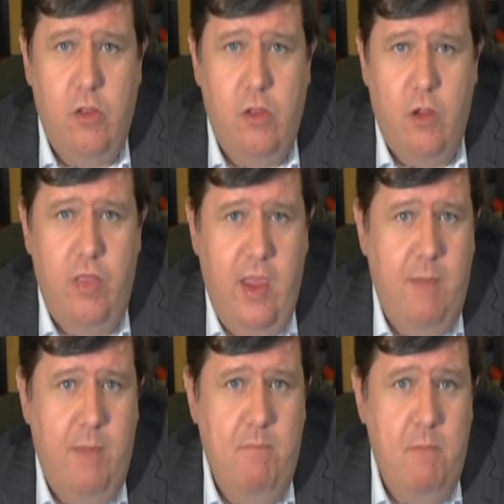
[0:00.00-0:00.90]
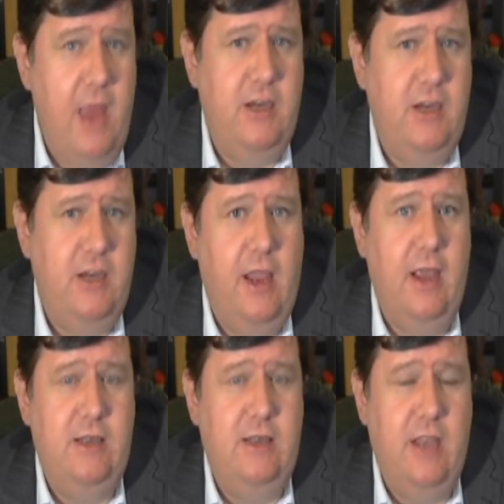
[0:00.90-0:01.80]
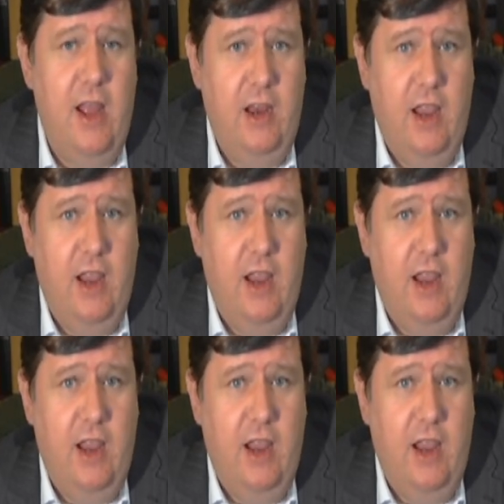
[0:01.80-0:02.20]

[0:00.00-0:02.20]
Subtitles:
The major case in early years,